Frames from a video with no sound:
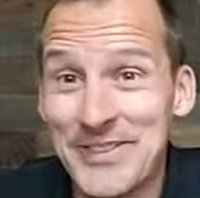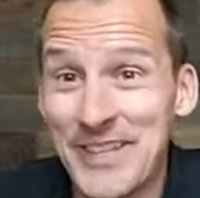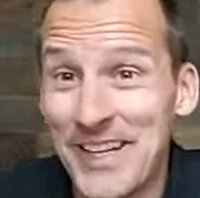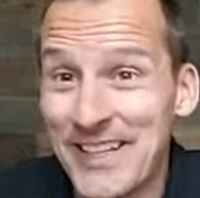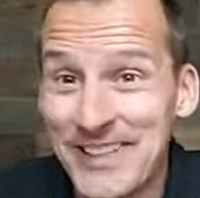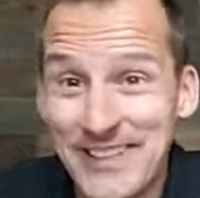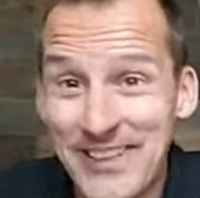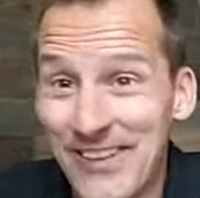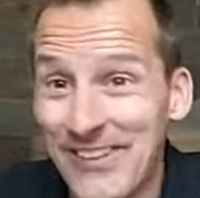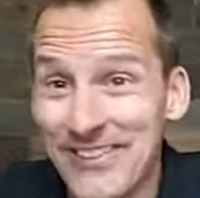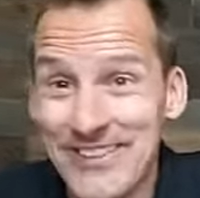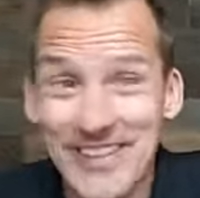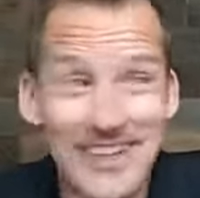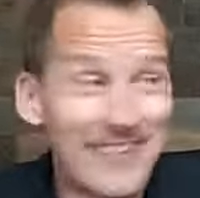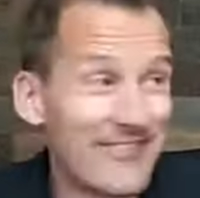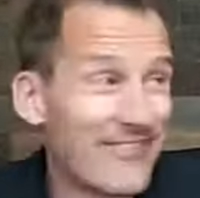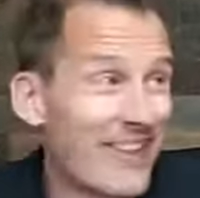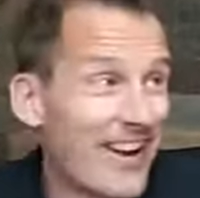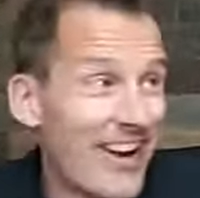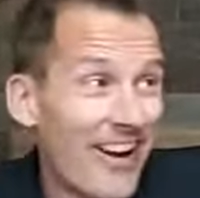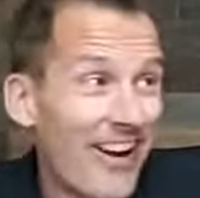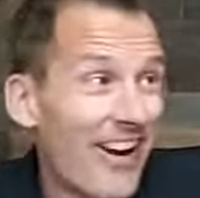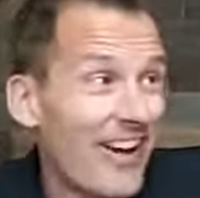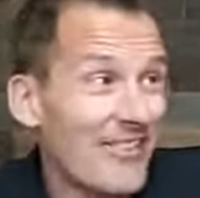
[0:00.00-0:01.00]
I don't, like
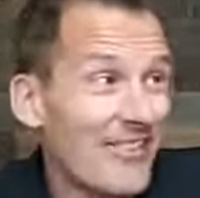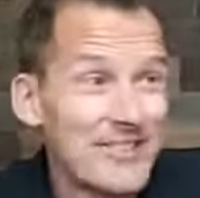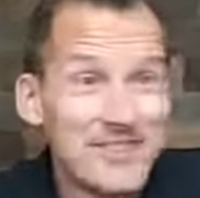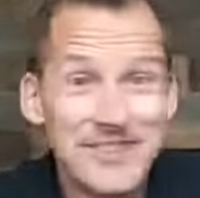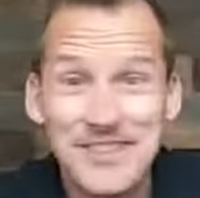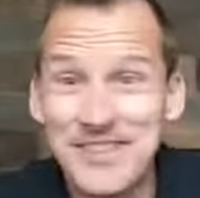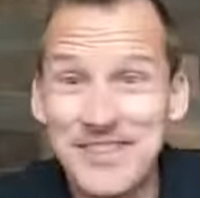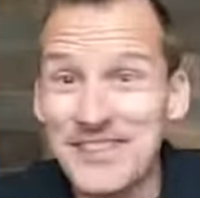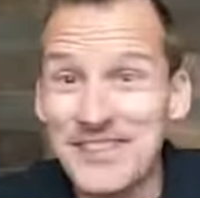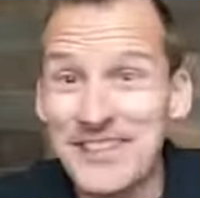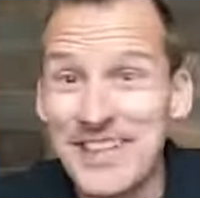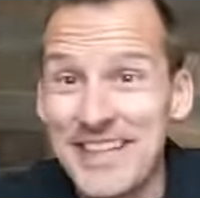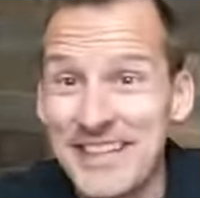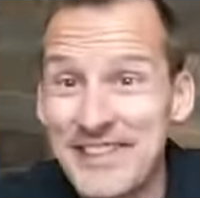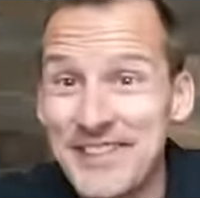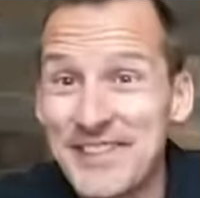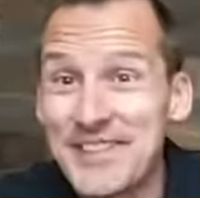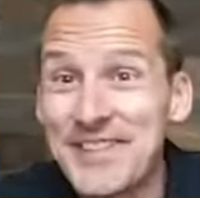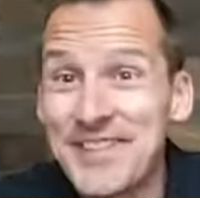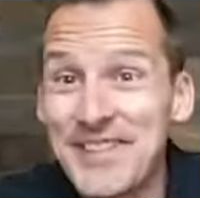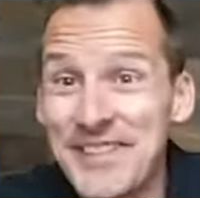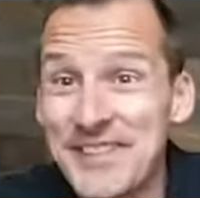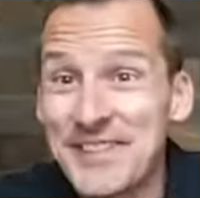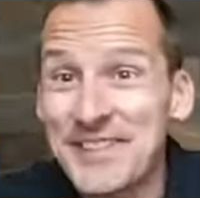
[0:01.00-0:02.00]
my office is like
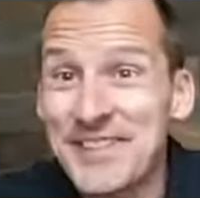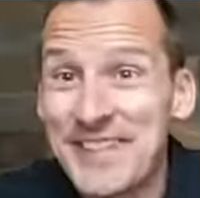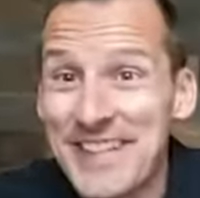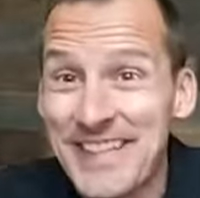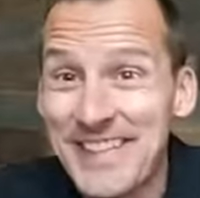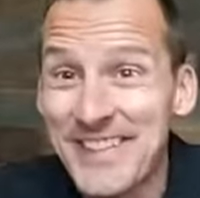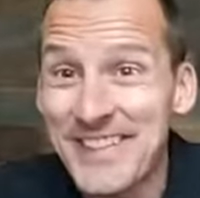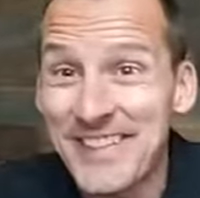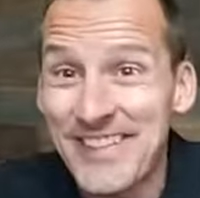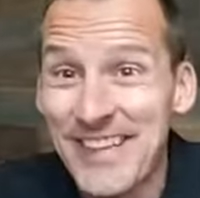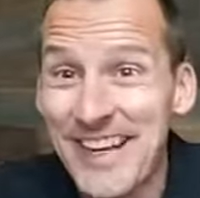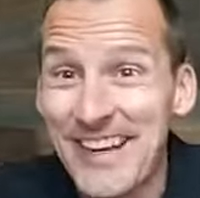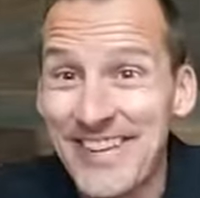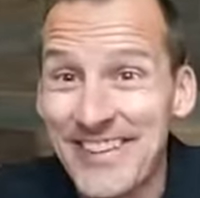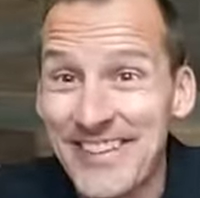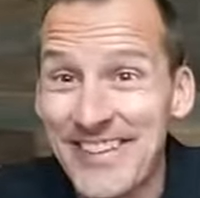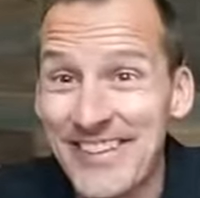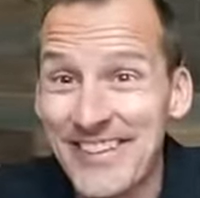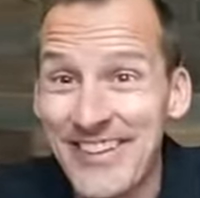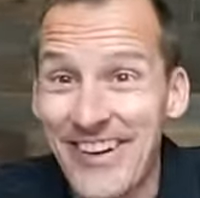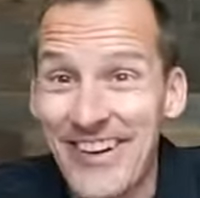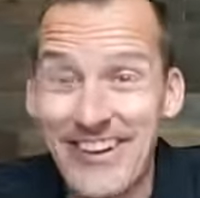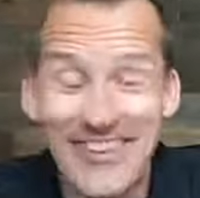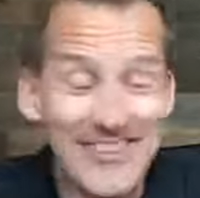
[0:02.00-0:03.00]
six minutes down the
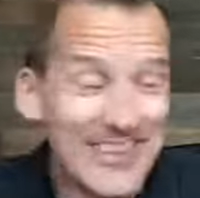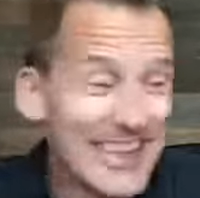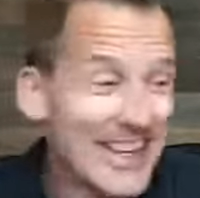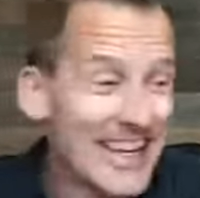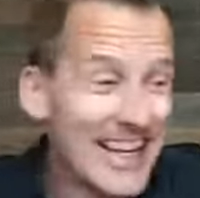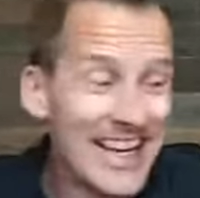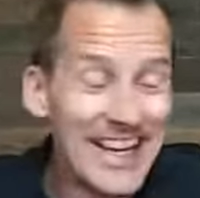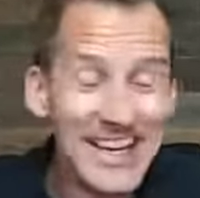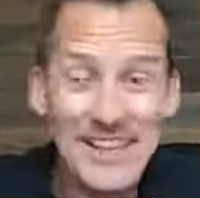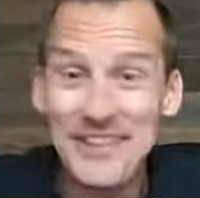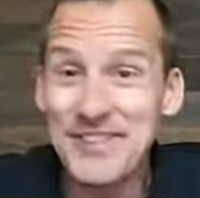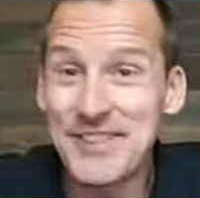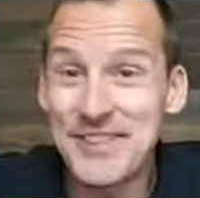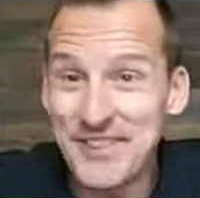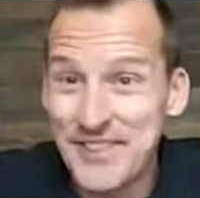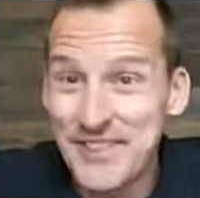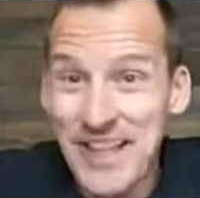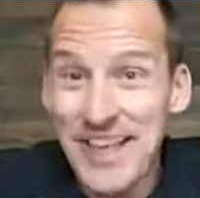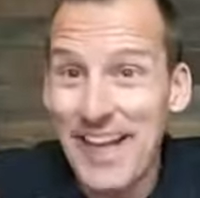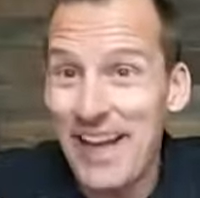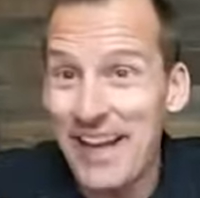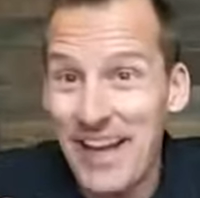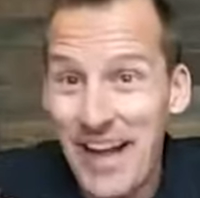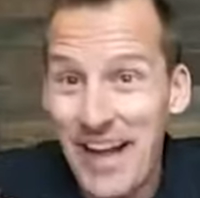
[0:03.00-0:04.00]
road. It's just
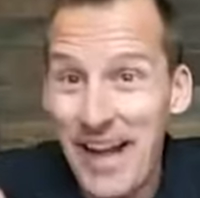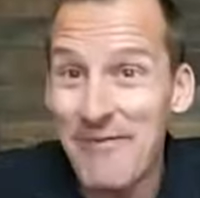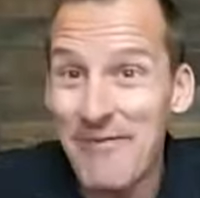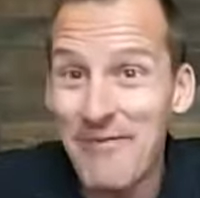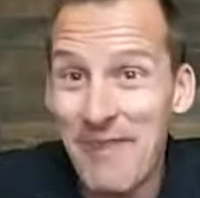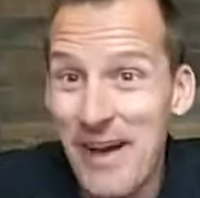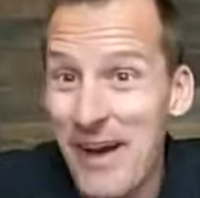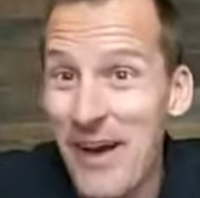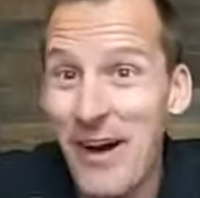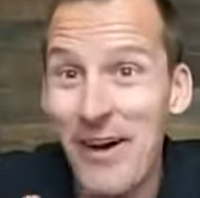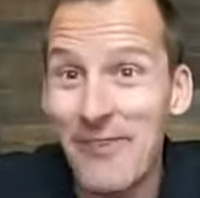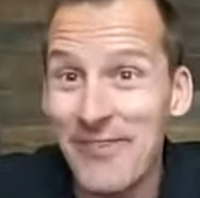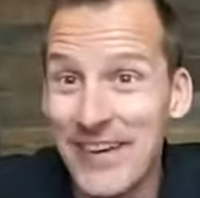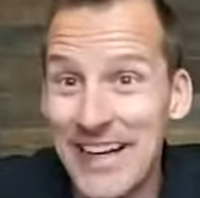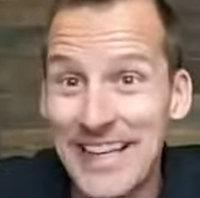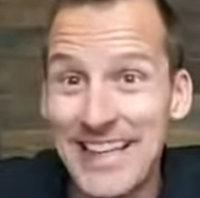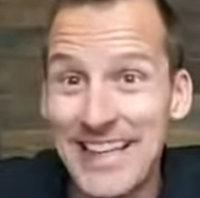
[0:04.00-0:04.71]
like, I have my hub, I